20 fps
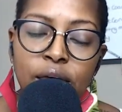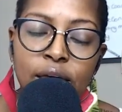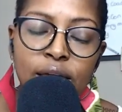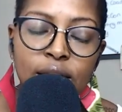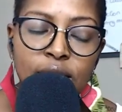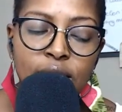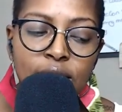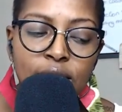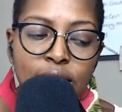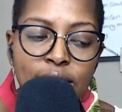
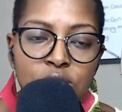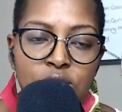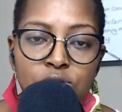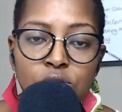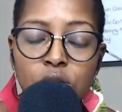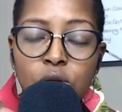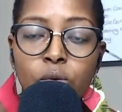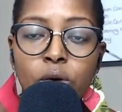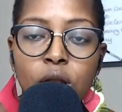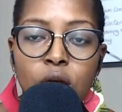And that's
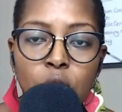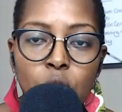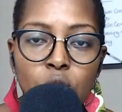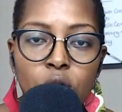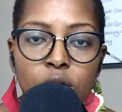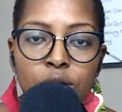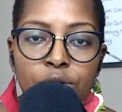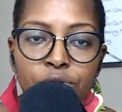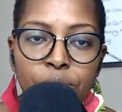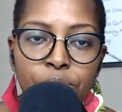really what I
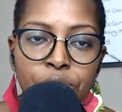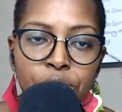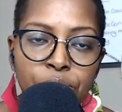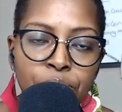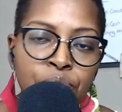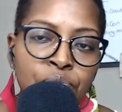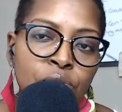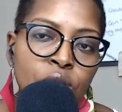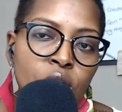want from you.